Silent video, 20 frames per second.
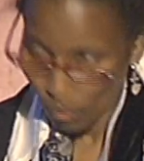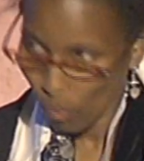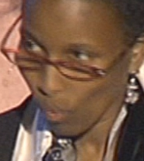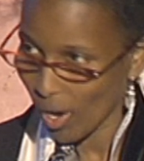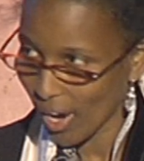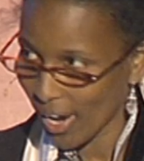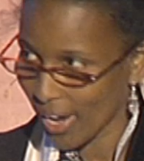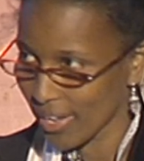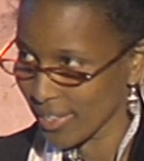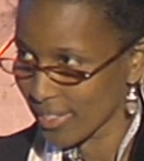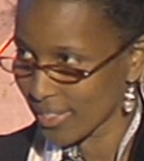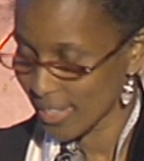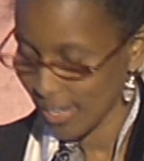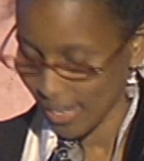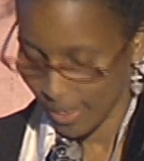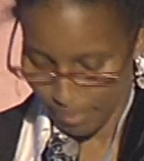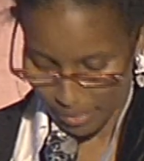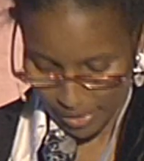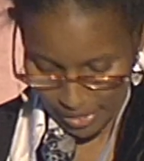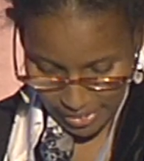wise,
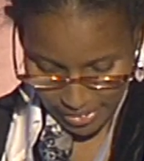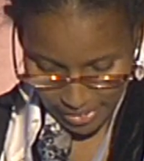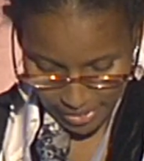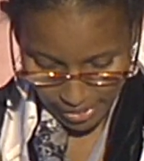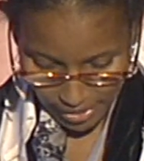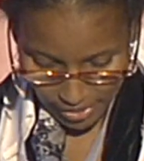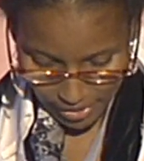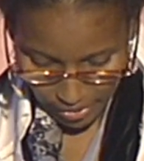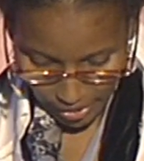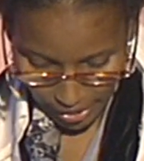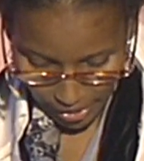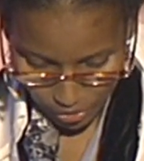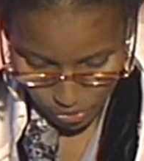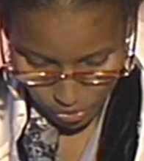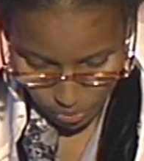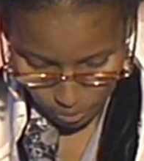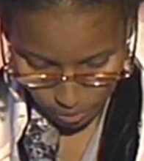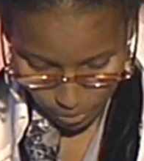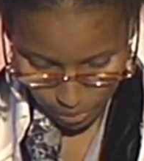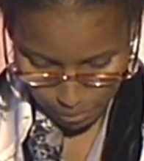celebrated
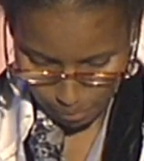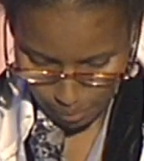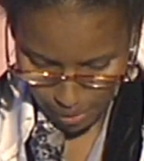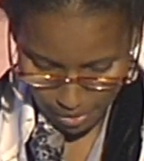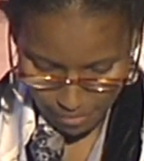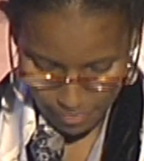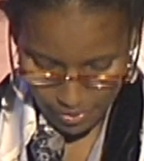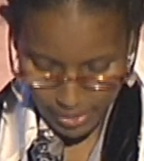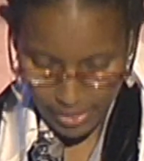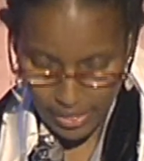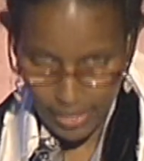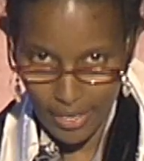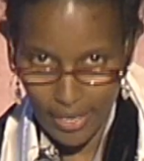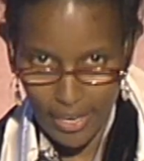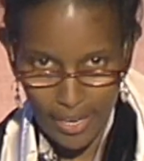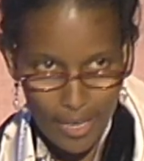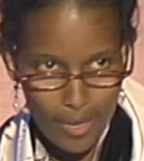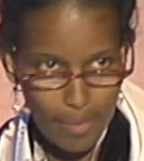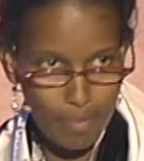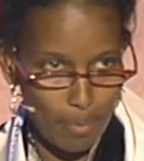intellectuals perfectly
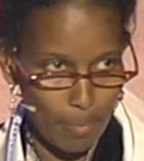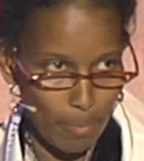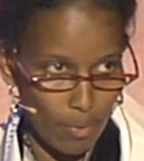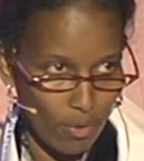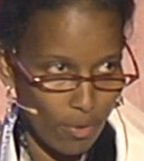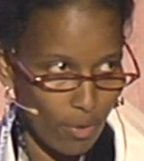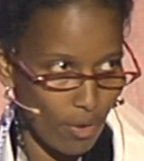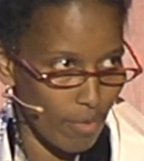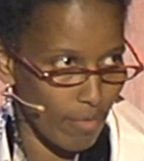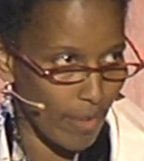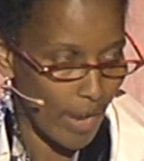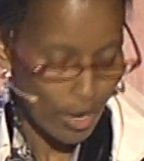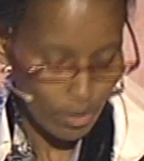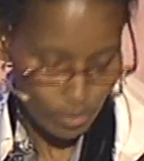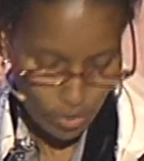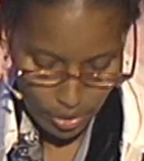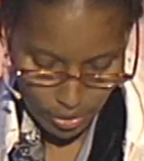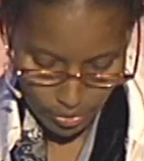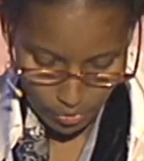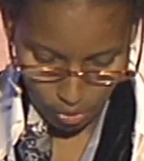capable of
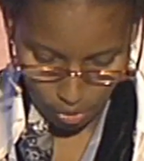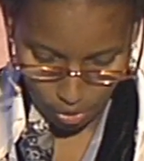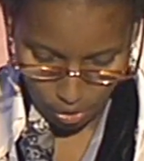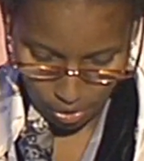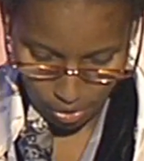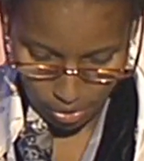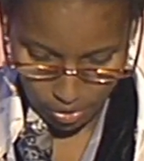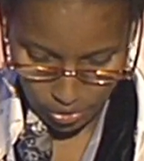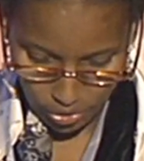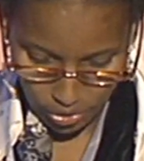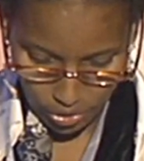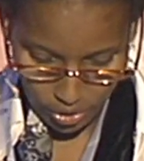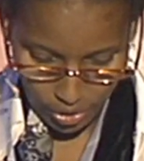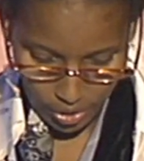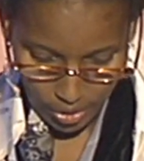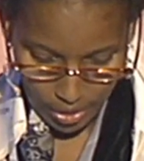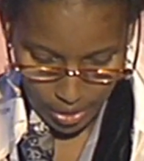outing the horrors